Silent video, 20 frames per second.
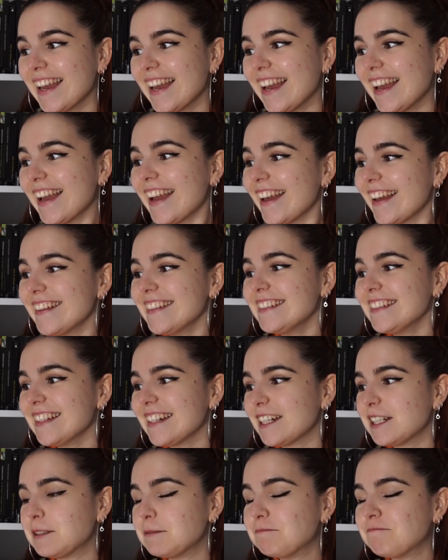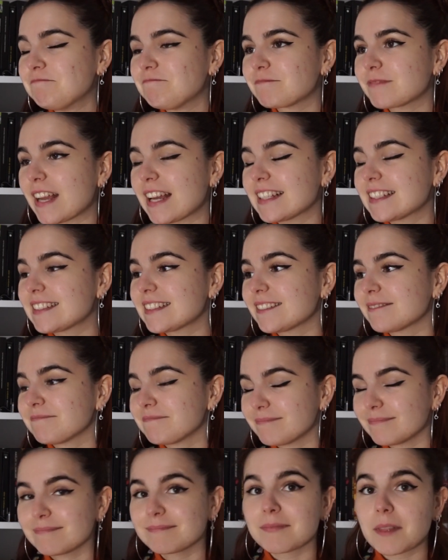And as
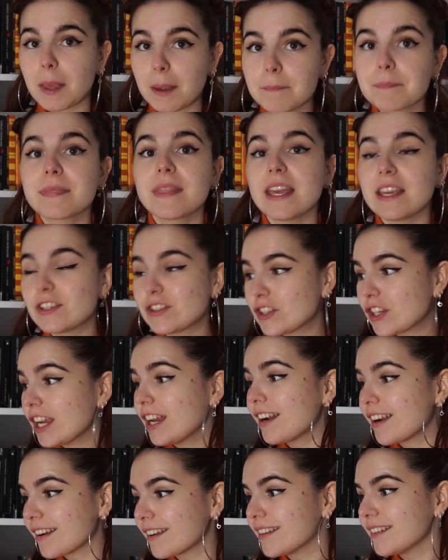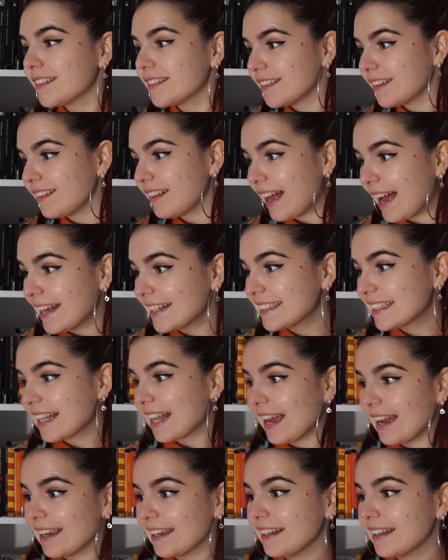they share the last
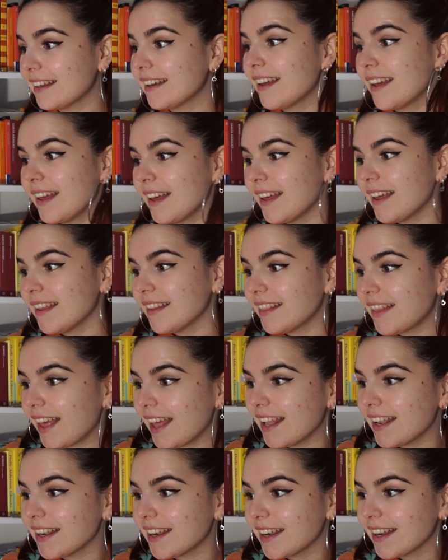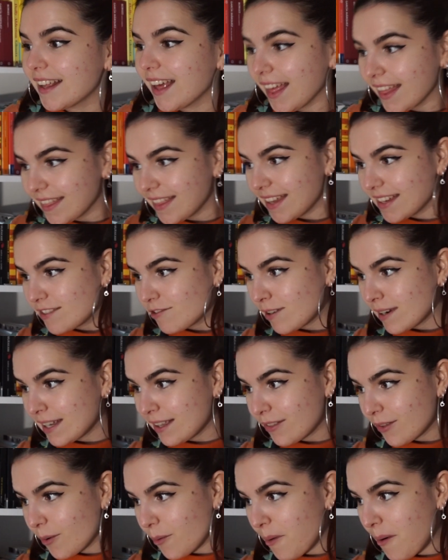line, then they
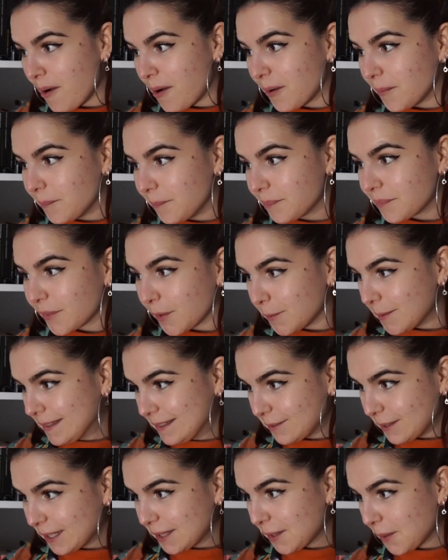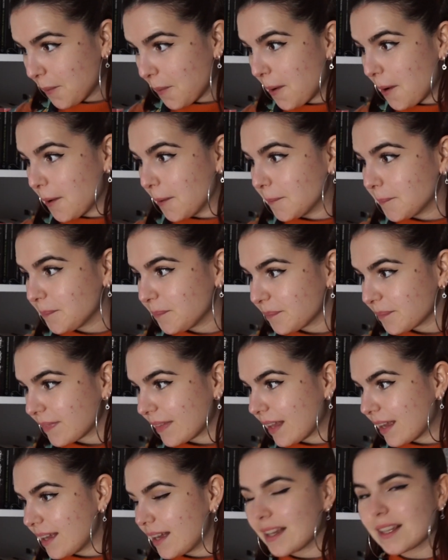drink the wall. We drink the wall.
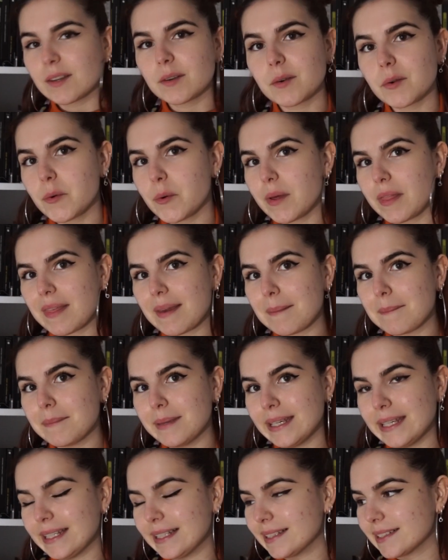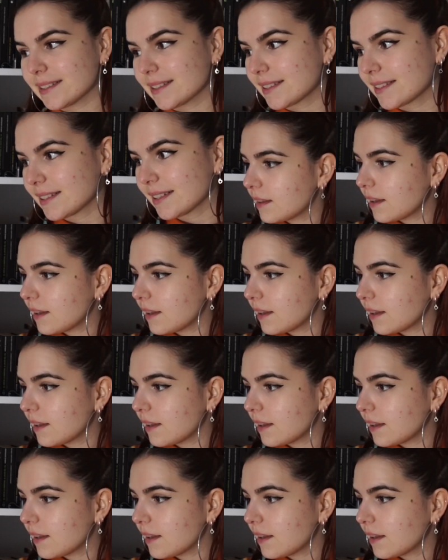I don't know what that means.